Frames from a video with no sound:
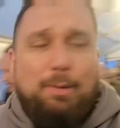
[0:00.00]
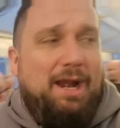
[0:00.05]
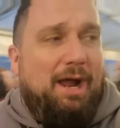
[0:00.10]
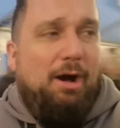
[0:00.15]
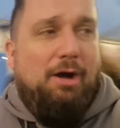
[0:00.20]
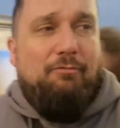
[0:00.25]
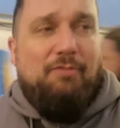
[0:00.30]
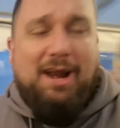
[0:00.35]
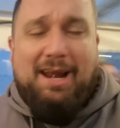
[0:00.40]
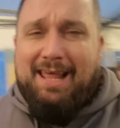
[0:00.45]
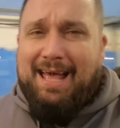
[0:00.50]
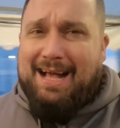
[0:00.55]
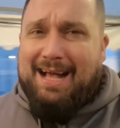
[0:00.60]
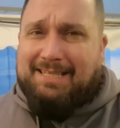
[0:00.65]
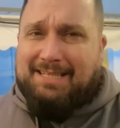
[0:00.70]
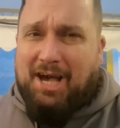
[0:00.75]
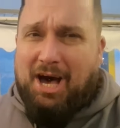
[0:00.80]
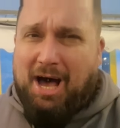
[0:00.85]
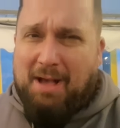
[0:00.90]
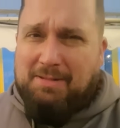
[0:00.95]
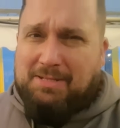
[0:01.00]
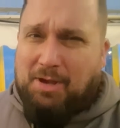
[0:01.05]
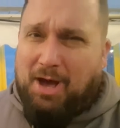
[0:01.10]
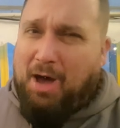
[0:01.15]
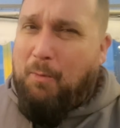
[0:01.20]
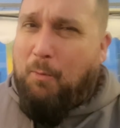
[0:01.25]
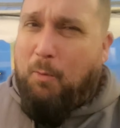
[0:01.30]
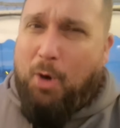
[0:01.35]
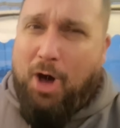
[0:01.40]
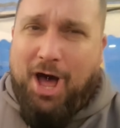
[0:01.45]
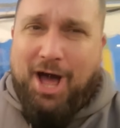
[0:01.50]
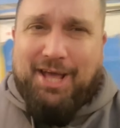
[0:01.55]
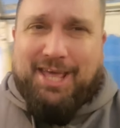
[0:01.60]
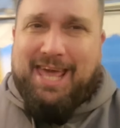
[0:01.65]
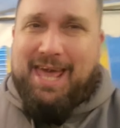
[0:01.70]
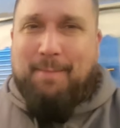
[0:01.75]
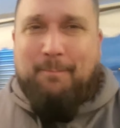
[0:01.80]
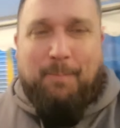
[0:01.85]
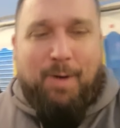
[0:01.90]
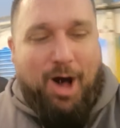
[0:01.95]
We know I'm running out of time, so I'm
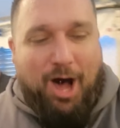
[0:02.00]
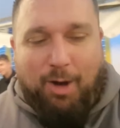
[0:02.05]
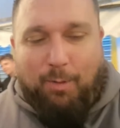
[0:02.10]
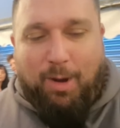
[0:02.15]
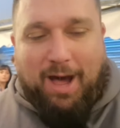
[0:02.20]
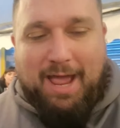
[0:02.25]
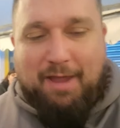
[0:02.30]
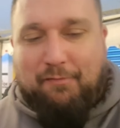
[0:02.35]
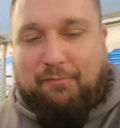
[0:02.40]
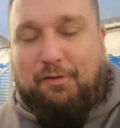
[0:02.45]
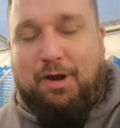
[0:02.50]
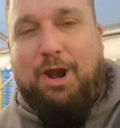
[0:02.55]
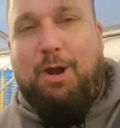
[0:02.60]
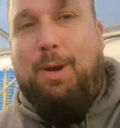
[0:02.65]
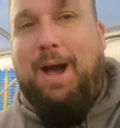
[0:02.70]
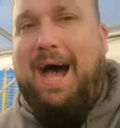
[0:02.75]
working my way through,